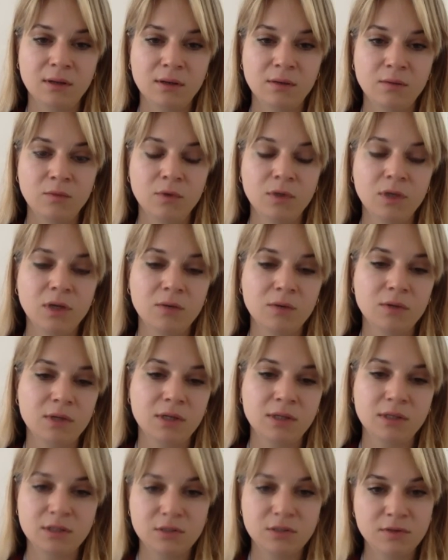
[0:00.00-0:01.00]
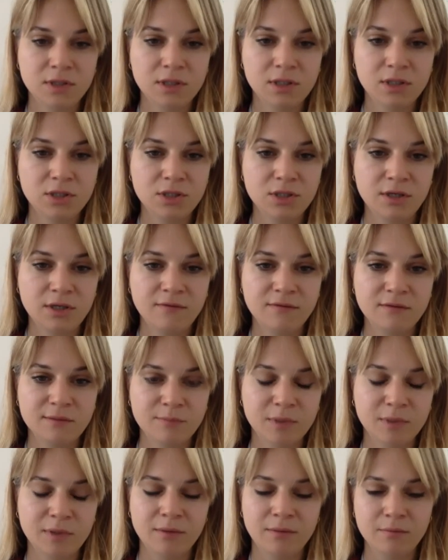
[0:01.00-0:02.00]
working with industry initiatives,
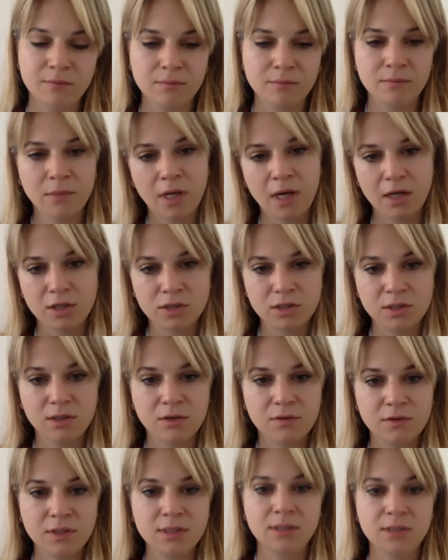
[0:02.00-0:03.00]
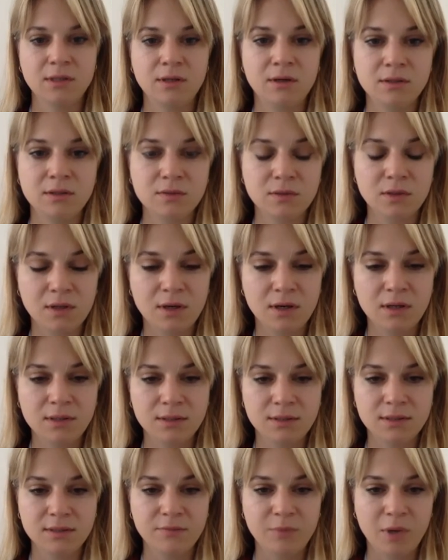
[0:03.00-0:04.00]
but actually increasingly also in the
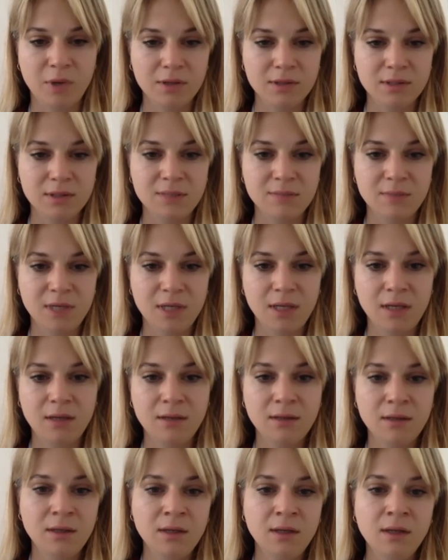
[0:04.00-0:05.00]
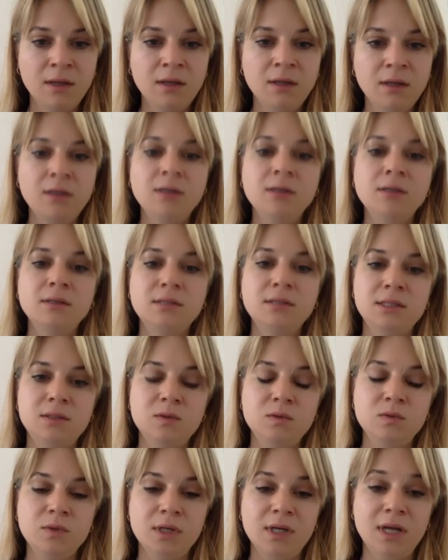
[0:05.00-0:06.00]
context of policymaking
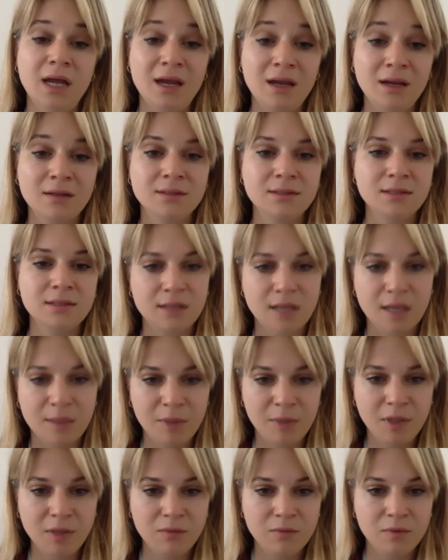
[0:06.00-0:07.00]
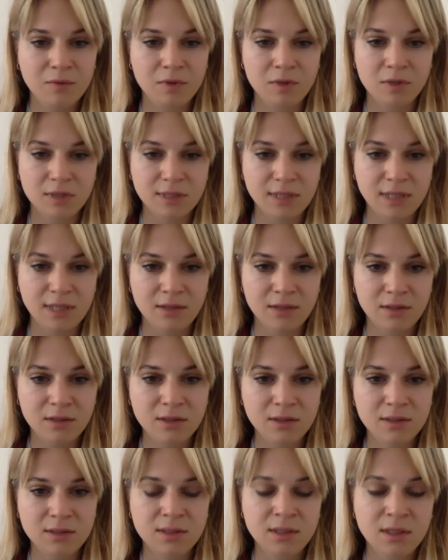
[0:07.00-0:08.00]
to enhance alignment with our
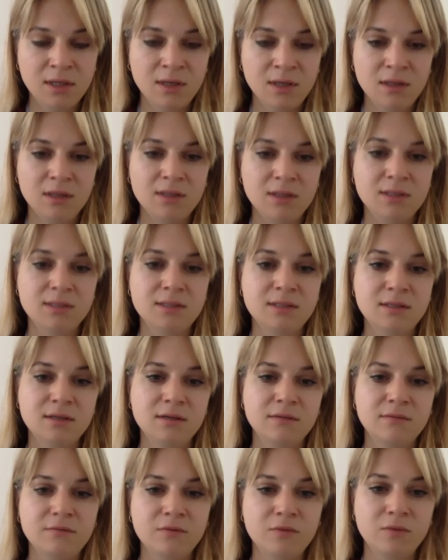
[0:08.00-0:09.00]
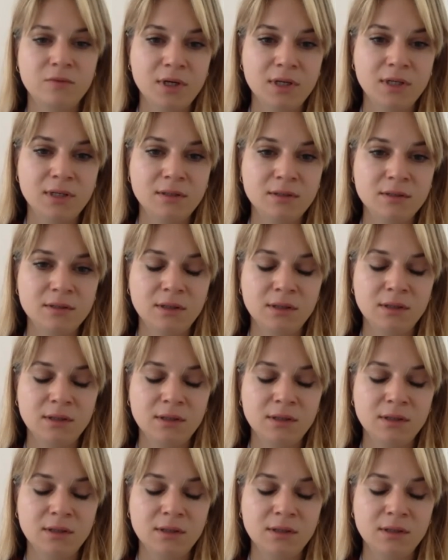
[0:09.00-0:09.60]
standards. This is to avoid